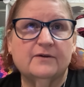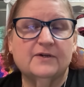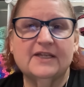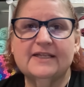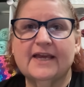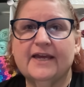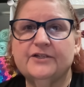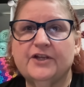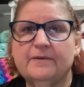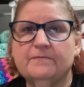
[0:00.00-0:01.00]
think they had
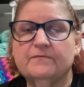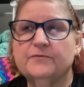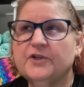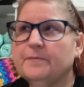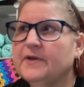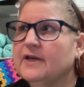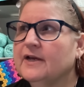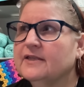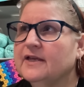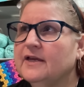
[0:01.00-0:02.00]
cheap shipping,
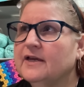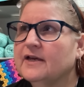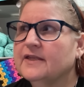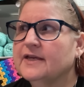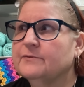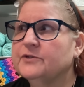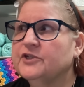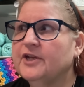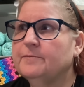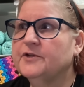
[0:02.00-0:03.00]
I think it was
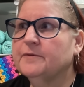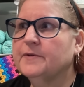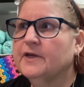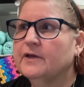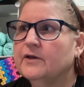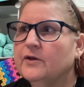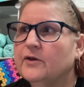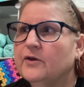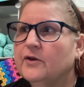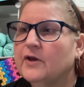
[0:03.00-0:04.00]
cheap shipping.
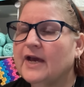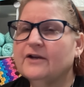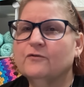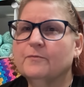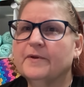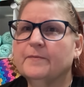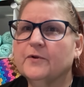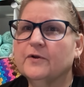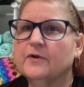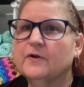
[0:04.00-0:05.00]
I don't remember.